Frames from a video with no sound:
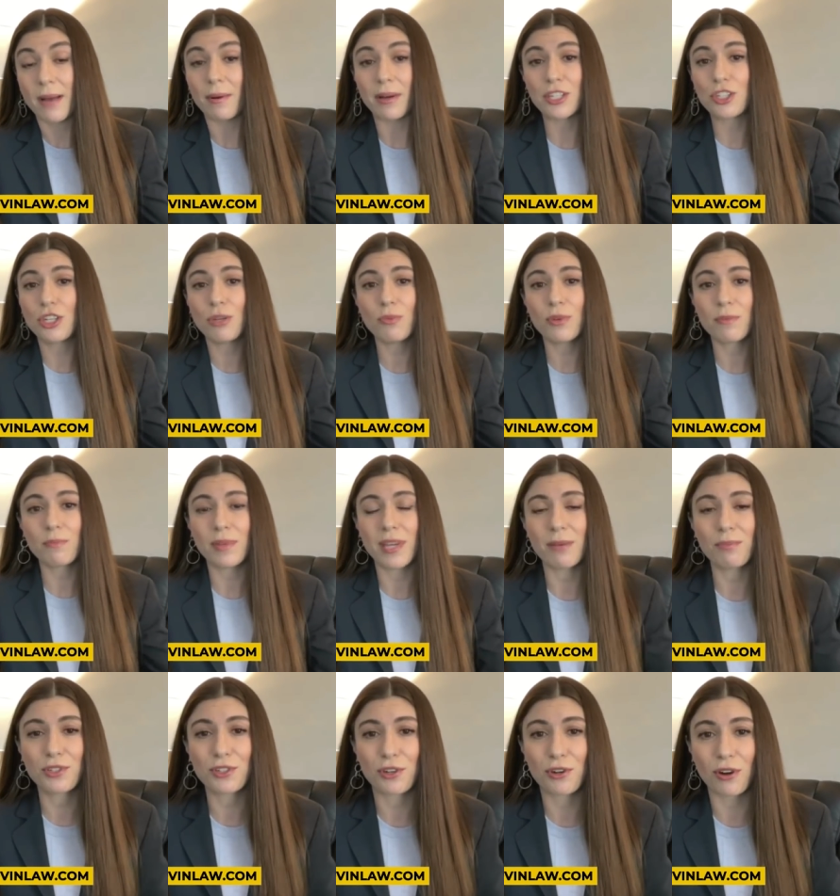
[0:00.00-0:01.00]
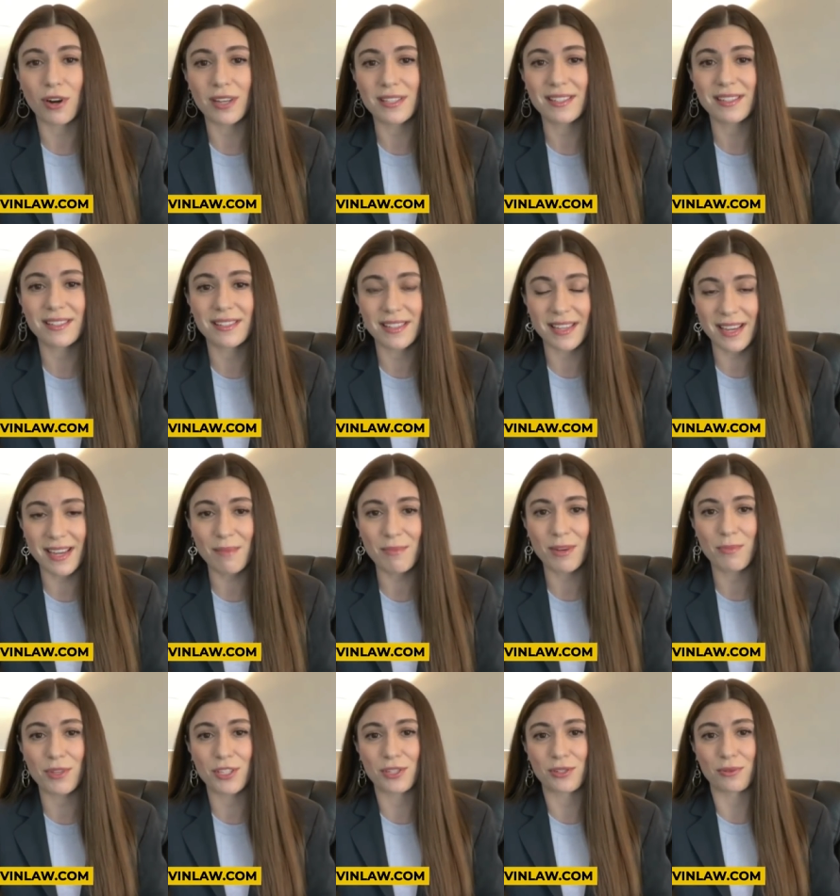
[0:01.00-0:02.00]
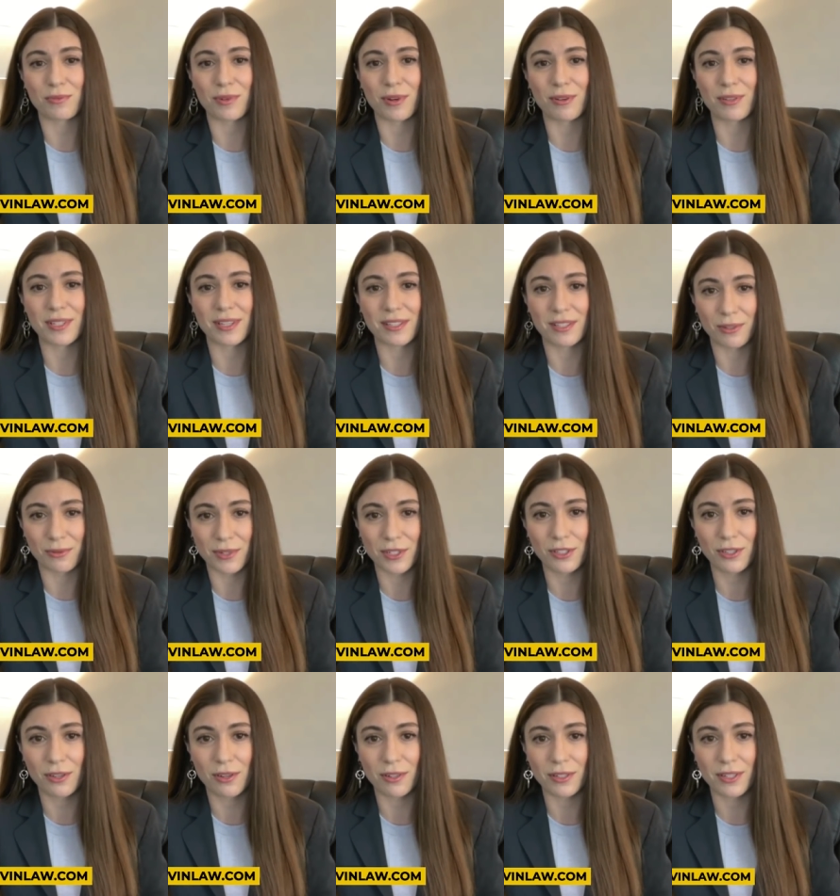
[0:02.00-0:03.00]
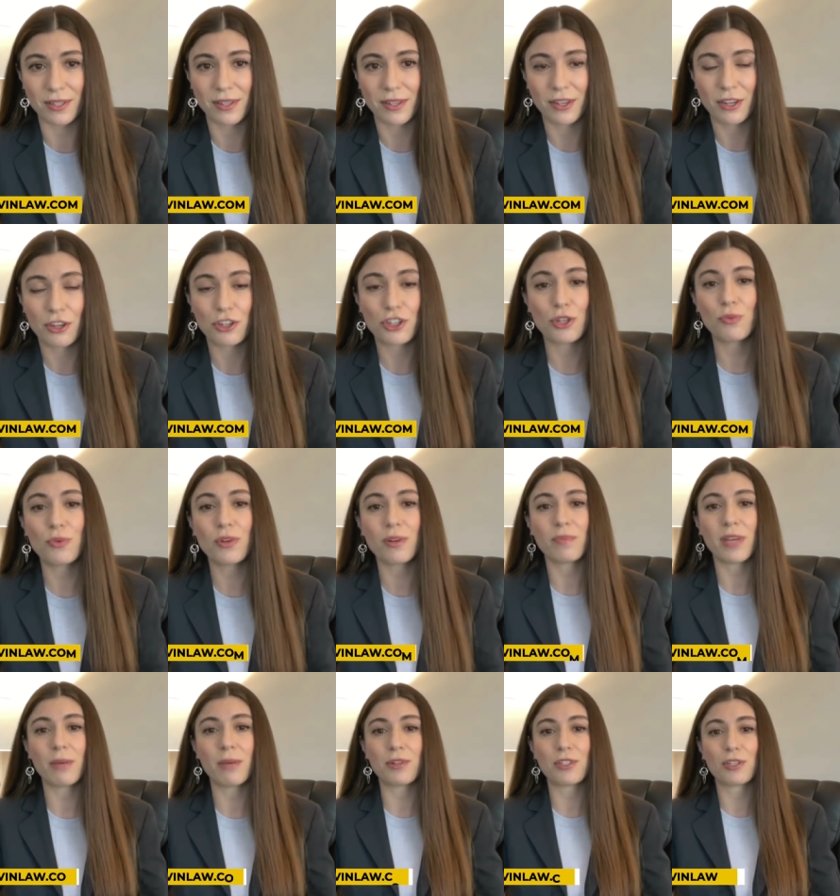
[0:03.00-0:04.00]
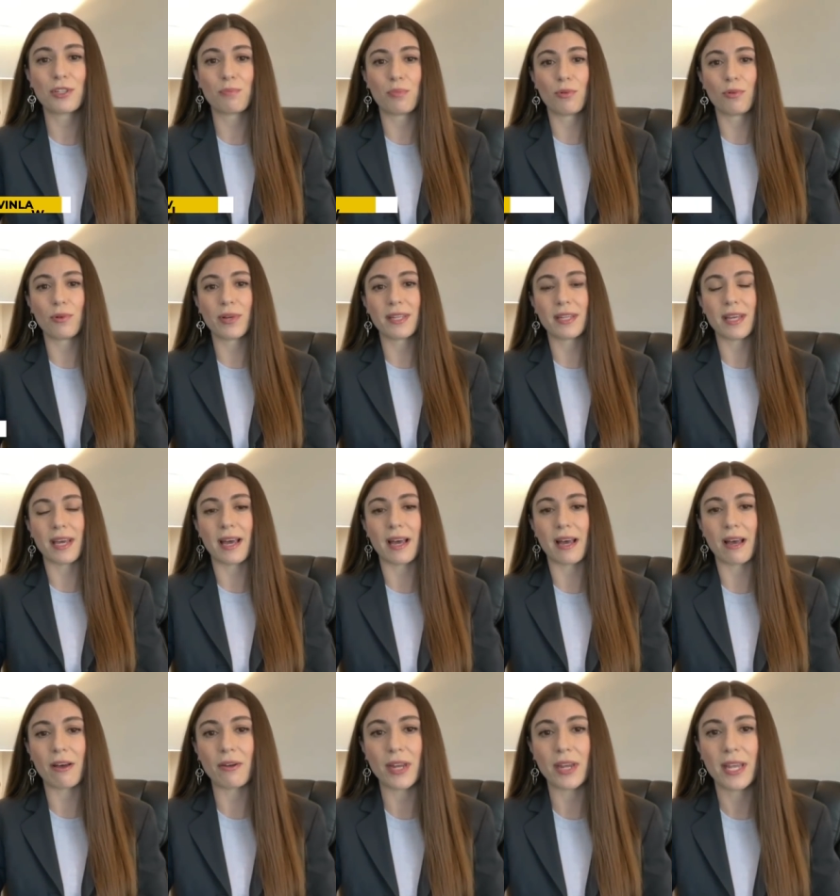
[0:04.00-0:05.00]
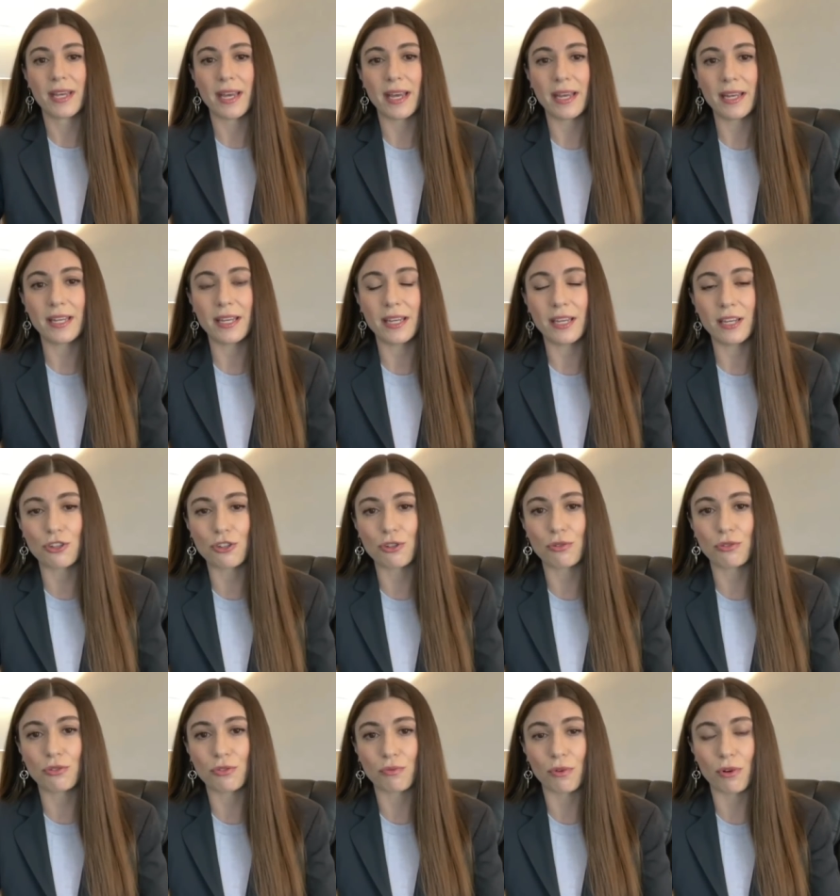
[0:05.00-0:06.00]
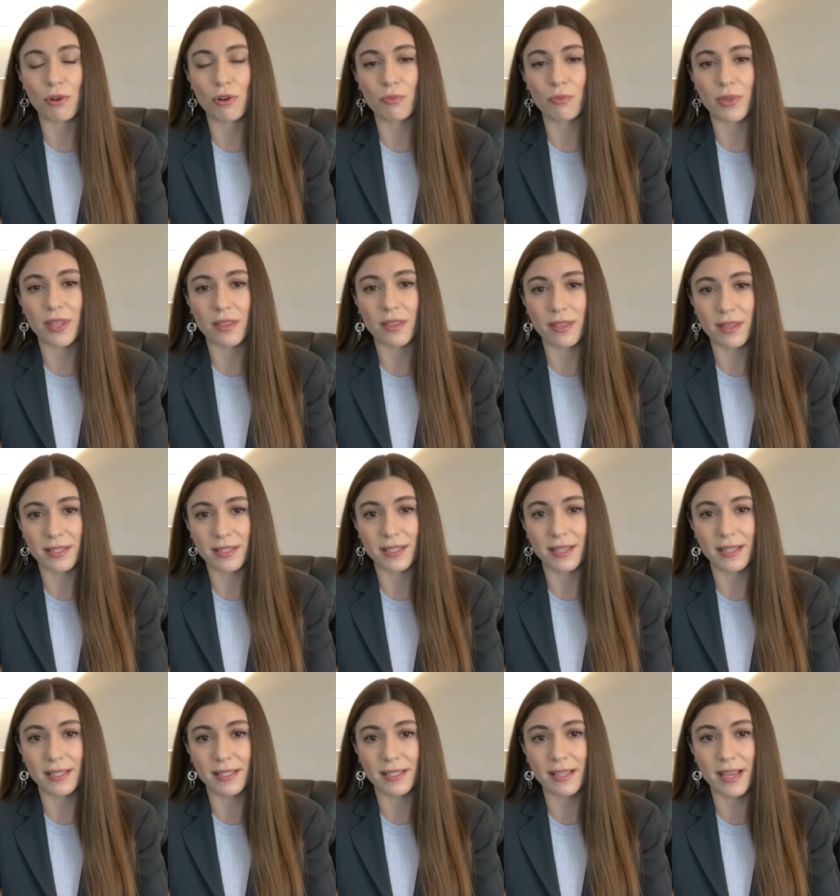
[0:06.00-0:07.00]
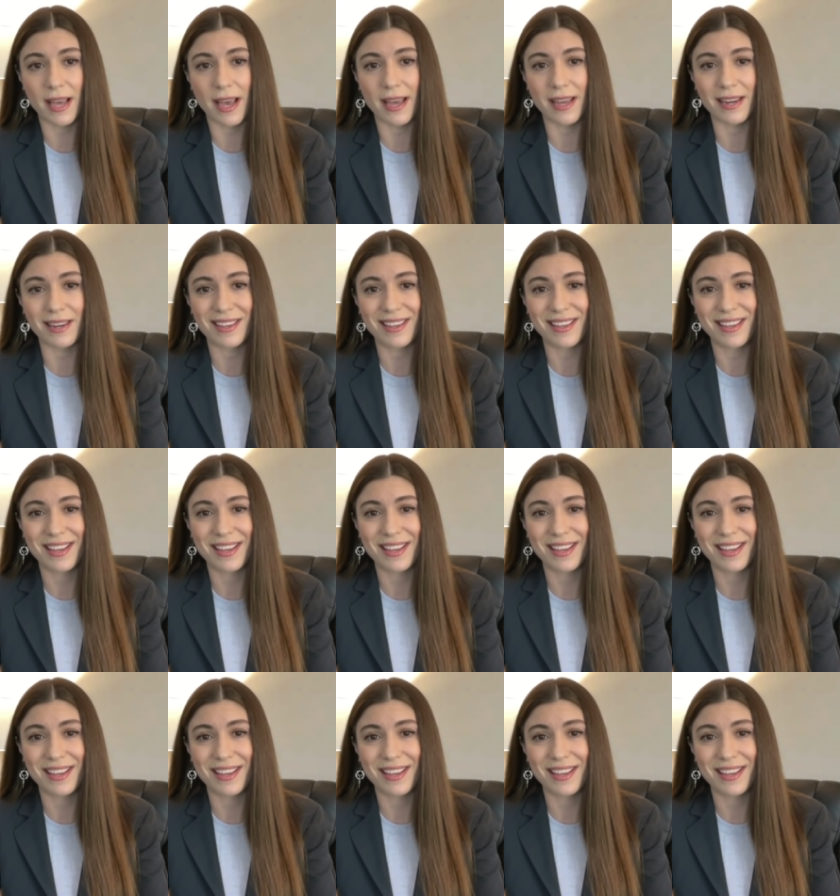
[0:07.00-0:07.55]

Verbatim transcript: But she wouldn't be able to cross-examine Mr. Rosa as a result. She wouldn't be able to point out any issues wrong with the things he said,